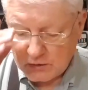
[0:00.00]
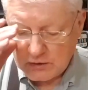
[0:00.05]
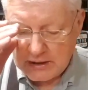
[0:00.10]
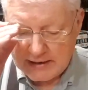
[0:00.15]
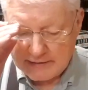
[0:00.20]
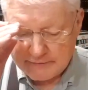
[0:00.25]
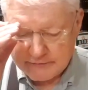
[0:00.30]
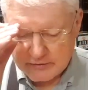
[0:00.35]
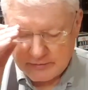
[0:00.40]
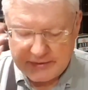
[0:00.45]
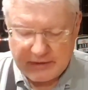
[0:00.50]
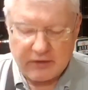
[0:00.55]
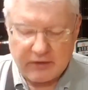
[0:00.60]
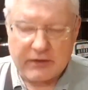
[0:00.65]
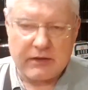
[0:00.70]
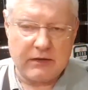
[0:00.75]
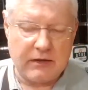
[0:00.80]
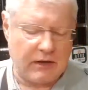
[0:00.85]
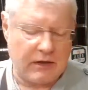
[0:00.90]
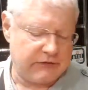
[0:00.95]
I have
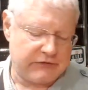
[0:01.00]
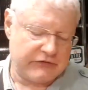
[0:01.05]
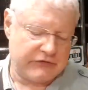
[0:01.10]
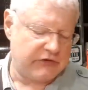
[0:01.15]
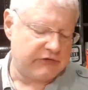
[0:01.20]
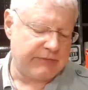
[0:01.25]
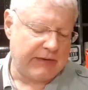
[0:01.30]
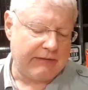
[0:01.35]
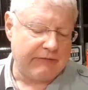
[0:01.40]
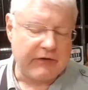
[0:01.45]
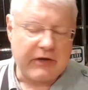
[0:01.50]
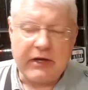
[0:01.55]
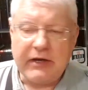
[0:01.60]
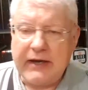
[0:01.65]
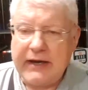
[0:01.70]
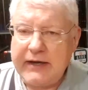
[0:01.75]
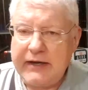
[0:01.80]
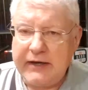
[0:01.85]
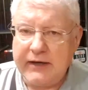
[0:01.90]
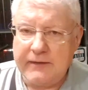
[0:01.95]
a
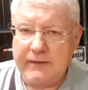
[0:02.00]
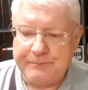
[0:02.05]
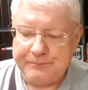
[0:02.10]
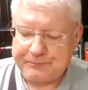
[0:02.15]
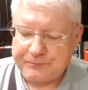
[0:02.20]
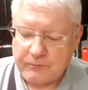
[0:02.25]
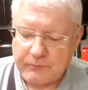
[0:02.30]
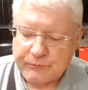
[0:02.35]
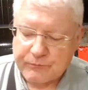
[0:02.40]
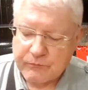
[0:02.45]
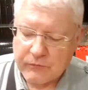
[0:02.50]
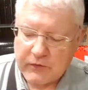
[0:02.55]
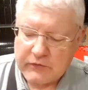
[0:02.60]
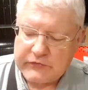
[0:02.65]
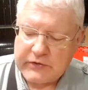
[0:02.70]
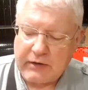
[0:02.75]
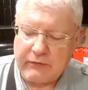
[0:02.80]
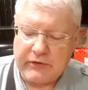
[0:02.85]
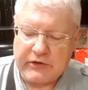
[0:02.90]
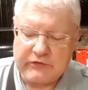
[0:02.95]
Canadian
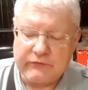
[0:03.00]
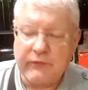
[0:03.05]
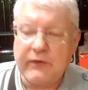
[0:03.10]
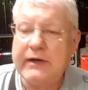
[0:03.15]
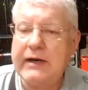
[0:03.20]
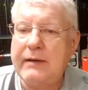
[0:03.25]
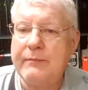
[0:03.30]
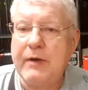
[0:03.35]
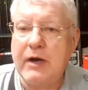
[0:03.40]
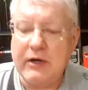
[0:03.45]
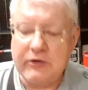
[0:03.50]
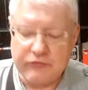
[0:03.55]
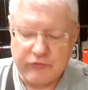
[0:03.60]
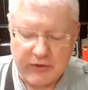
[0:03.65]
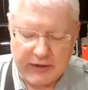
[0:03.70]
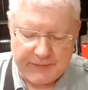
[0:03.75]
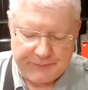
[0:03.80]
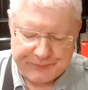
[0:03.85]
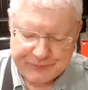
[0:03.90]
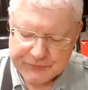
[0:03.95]
Taiwanese friend named
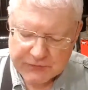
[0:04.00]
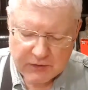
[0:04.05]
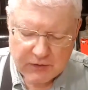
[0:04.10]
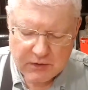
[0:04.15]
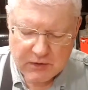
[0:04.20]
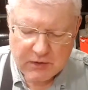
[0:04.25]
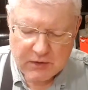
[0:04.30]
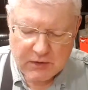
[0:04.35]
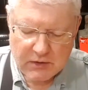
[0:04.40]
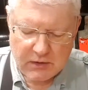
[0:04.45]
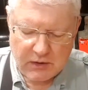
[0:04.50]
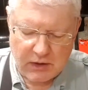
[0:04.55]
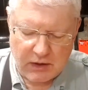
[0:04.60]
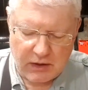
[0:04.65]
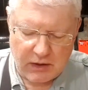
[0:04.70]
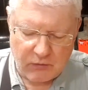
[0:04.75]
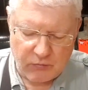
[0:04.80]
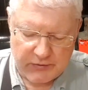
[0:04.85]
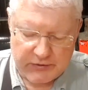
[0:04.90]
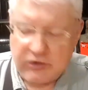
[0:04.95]
Andre.
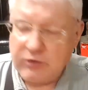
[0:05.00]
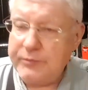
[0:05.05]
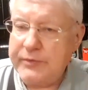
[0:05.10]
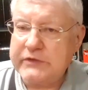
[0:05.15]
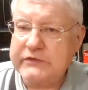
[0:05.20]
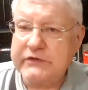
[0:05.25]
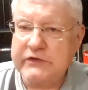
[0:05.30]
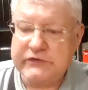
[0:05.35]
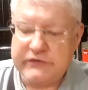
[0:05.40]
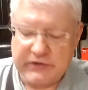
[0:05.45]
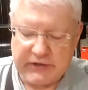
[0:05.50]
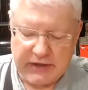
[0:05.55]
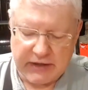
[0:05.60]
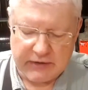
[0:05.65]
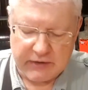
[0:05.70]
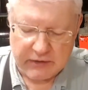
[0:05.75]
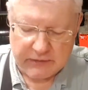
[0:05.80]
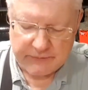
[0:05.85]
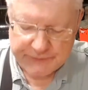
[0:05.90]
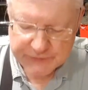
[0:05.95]
We do business
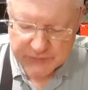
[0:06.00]
together.